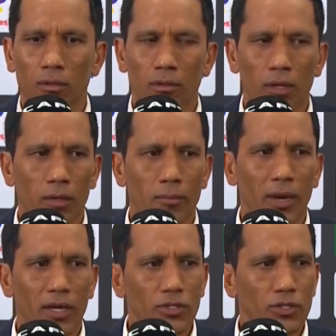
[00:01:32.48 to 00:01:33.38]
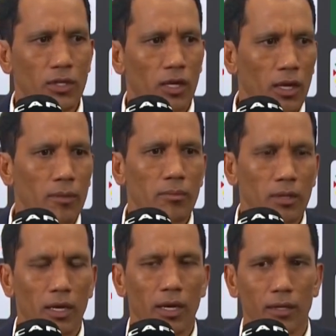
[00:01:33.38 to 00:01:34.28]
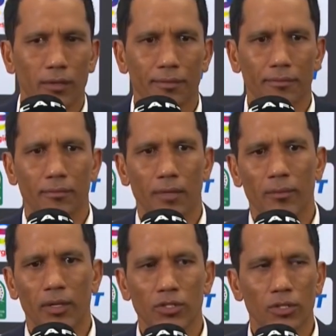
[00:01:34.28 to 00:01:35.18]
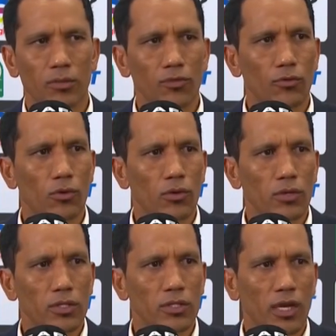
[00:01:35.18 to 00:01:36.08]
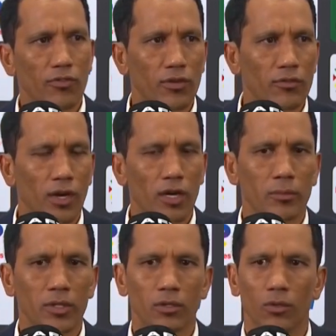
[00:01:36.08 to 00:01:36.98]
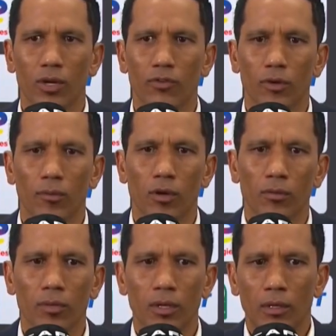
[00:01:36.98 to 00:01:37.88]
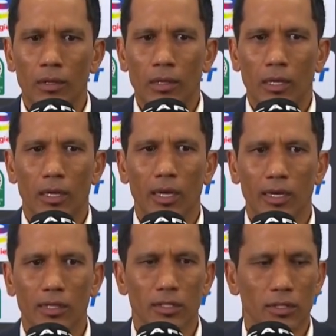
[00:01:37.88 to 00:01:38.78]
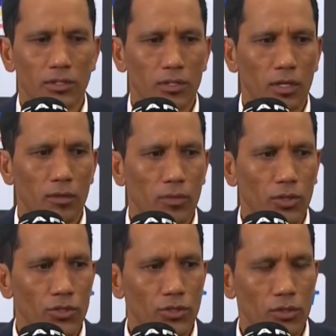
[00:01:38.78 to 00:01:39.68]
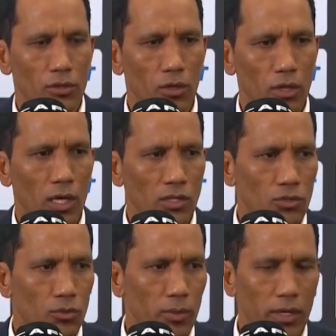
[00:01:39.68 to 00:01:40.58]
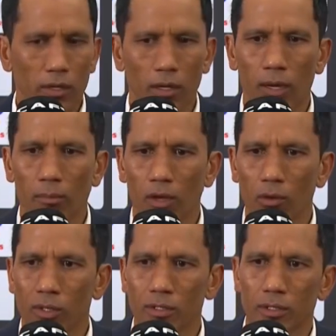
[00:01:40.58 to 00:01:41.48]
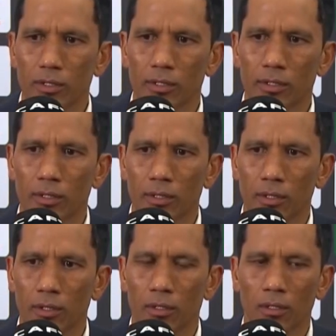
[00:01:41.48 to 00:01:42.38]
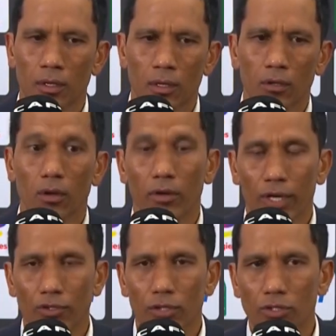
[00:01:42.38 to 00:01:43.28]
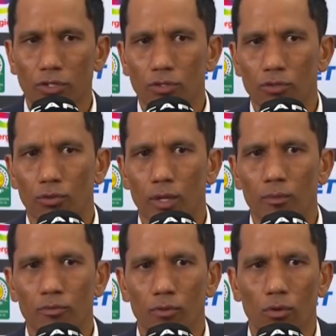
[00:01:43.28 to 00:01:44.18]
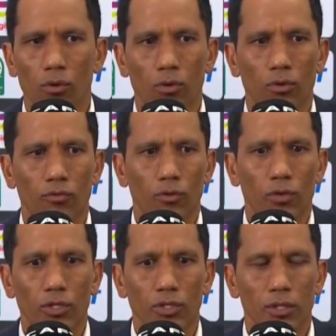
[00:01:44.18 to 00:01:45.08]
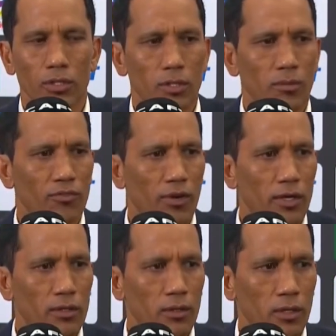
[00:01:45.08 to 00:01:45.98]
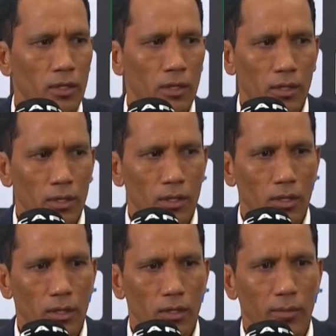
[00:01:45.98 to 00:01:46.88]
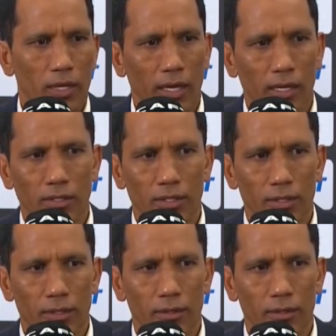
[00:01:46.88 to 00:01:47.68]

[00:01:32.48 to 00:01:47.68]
then manage the game, like I mentioned before, this CAF environment away from home. And like I said, Stellenbosch got us to play the game they wanted, and congratulations to them for reaching the semi-final. But like I said,